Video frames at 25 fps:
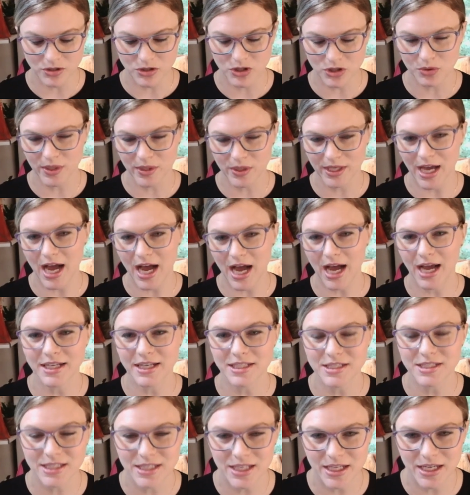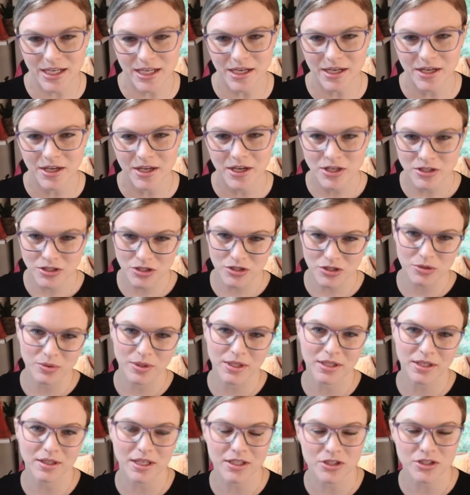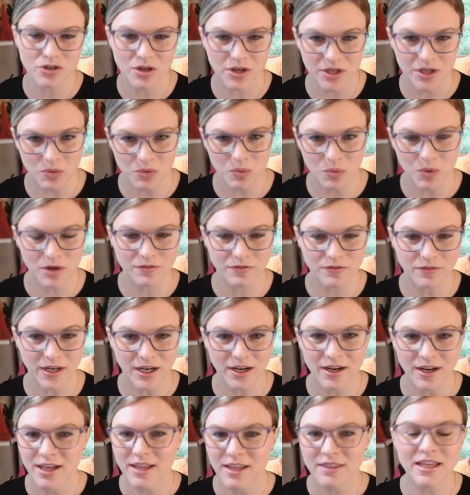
doing IT to doing electronic warfare.